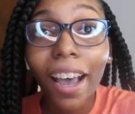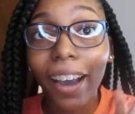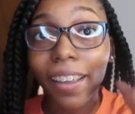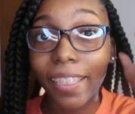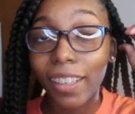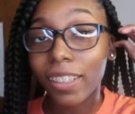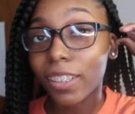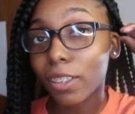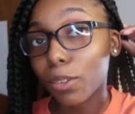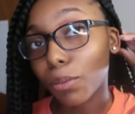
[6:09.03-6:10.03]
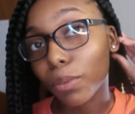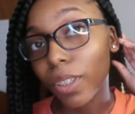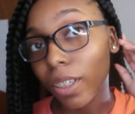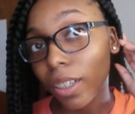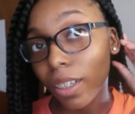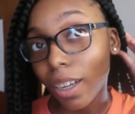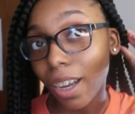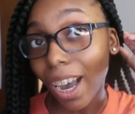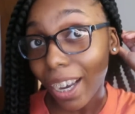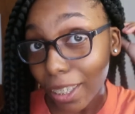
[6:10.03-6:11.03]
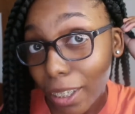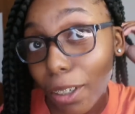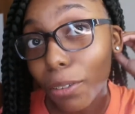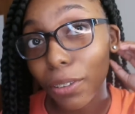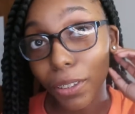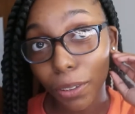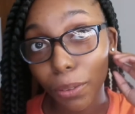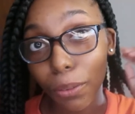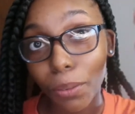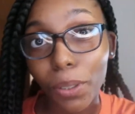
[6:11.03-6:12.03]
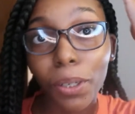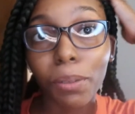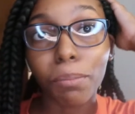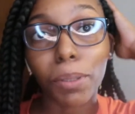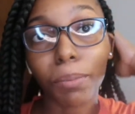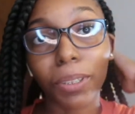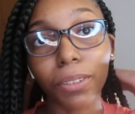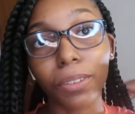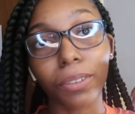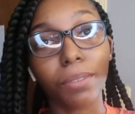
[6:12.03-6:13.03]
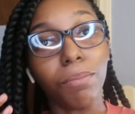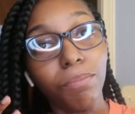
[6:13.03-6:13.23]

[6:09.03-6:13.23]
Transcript: I think so. I know so, baby girl.